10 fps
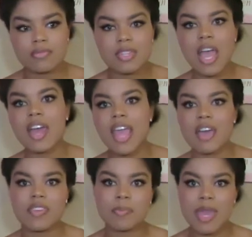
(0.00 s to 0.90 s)
not
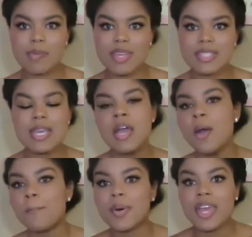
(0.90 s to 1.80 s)
having babies.
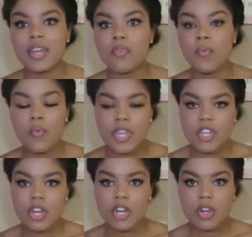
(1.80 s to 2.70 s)
But when
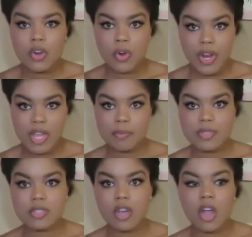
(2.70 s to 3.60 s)
your
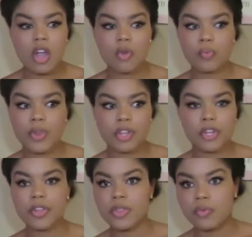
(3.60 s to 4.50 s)
cramps are
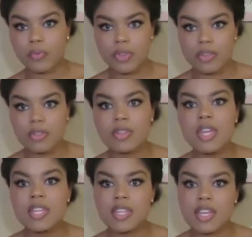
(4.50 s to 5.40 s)
realer than real,
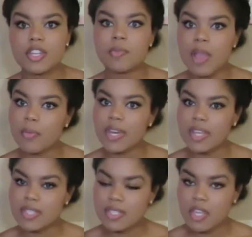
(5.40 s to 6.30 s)
then you might want
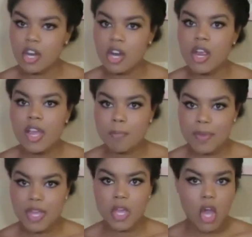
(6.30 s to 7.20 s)
to consider
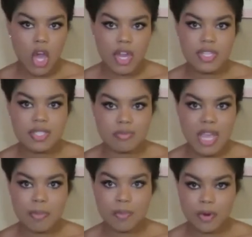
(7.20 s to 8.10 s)
being on some
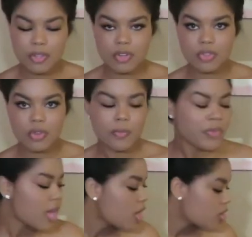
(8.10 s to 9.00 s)
type of birth control.
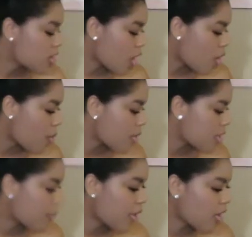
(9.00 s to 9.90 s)
So
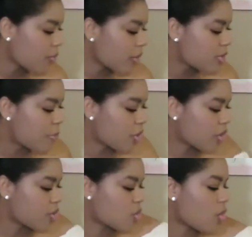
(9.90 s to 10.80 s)
the very first
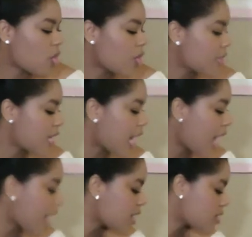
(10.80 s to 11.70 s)
birth control
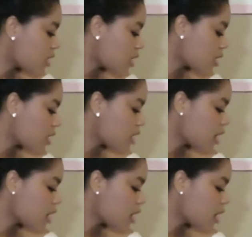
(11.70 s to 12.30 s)
that I took,